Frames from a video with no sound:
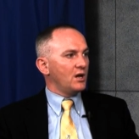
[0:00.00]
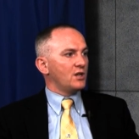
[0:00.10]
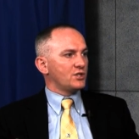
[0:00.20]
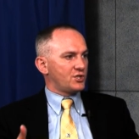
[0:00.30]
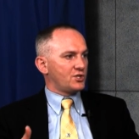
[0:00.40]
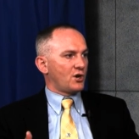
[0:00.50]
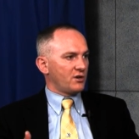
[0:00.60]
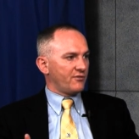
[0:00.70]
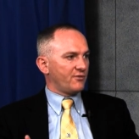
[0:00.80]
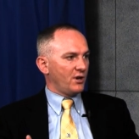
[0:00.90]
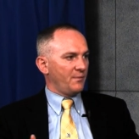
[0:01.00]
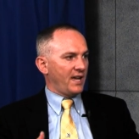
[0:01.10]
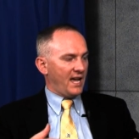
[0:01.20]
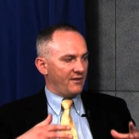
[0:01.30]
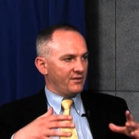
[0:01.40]
start from
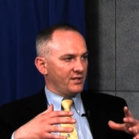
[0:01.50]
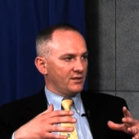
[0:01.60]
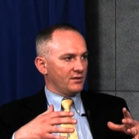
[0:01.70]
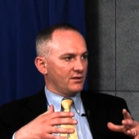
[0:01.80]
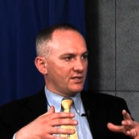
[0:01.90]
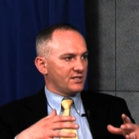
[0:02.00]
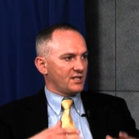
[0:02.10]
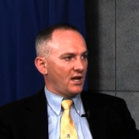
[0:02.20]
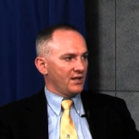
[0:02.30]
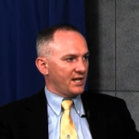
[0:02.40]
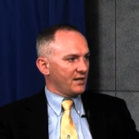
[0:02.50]
having a solid